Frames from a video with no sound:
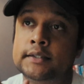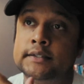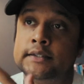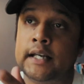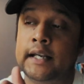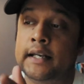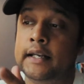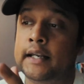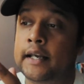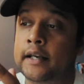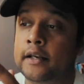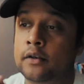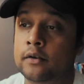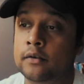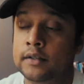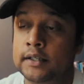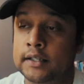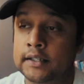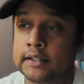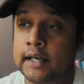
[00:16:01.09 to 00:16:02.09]
sending
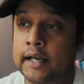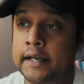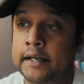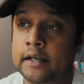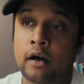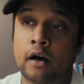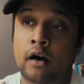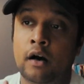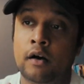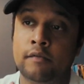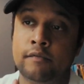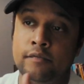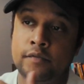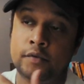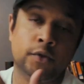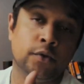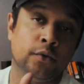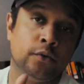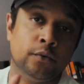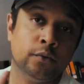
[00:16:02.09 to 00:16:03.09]
your design off
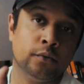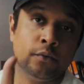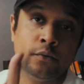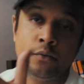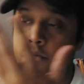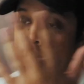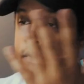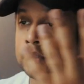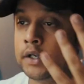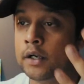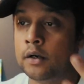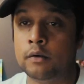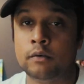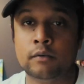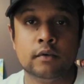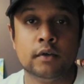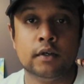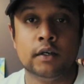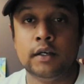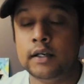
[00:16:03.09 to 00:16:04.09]
to, you
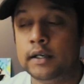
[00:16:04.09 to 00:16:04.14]
know,